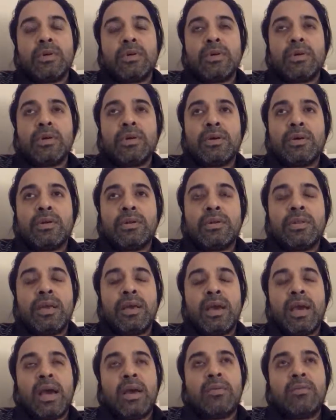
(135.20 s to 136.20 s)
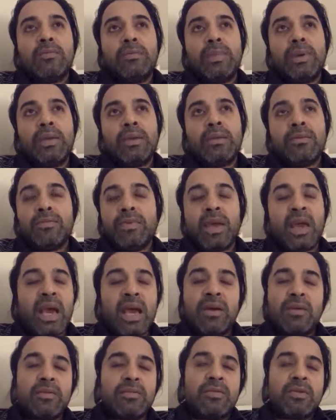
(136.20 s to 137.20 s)
they have been we
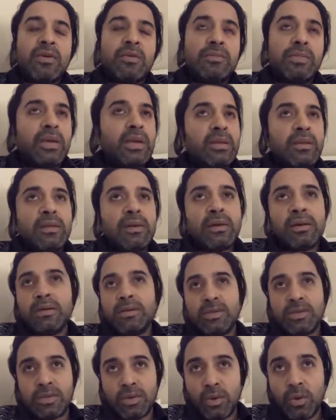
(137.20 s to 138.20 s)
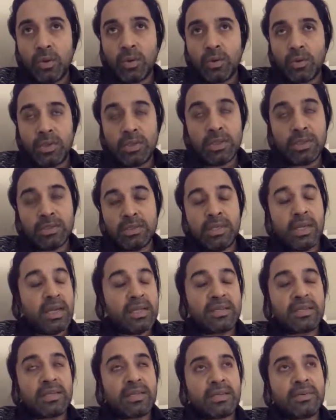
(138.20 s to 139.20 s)
have been told
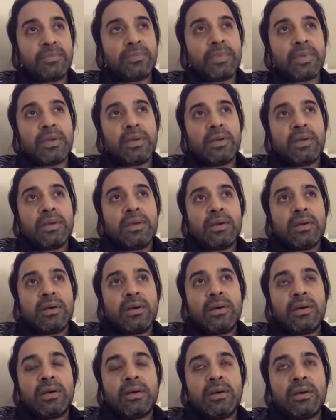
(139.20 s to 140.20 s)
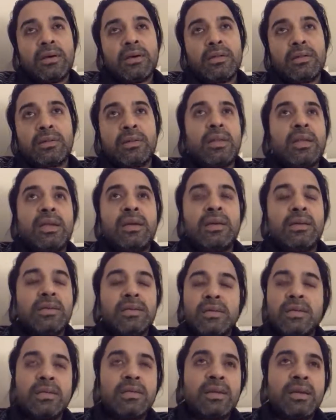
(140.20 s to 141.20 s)
that
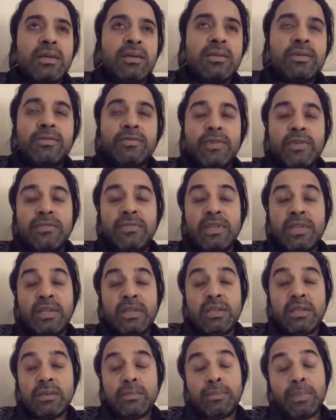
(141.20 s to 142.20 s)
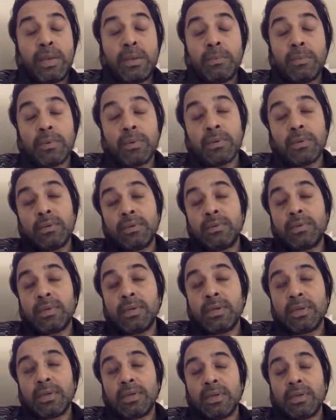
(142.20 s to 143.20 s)
350 people
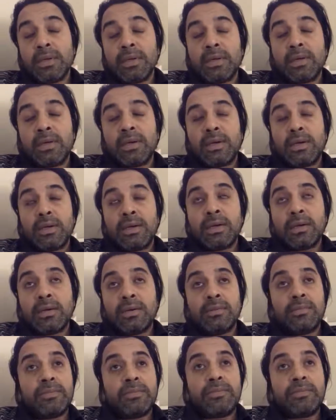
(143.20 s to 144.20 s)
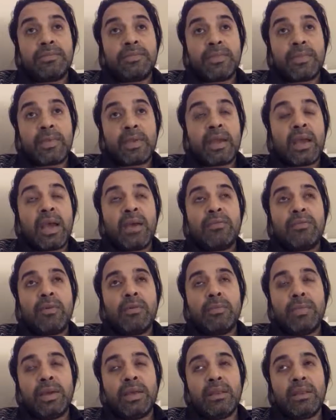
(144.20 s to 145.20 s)
um,
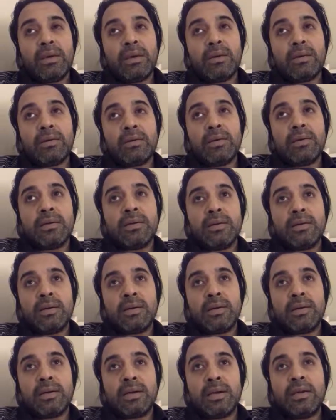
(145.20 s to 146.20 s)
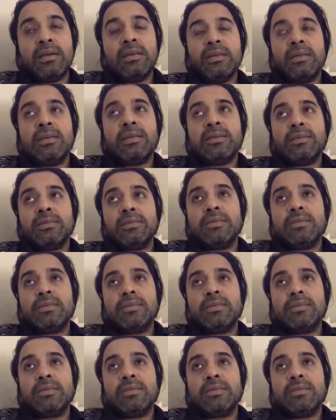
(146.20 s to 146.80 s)
have been killed,